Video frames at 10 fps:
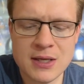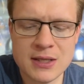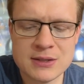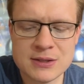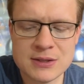
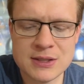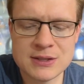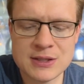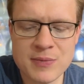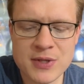it's
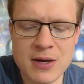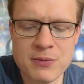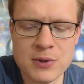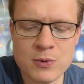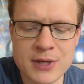something
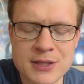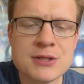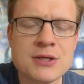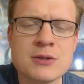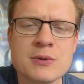everyone has
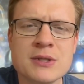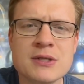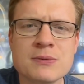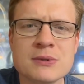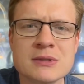to deal with
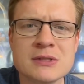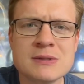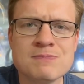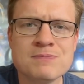differently.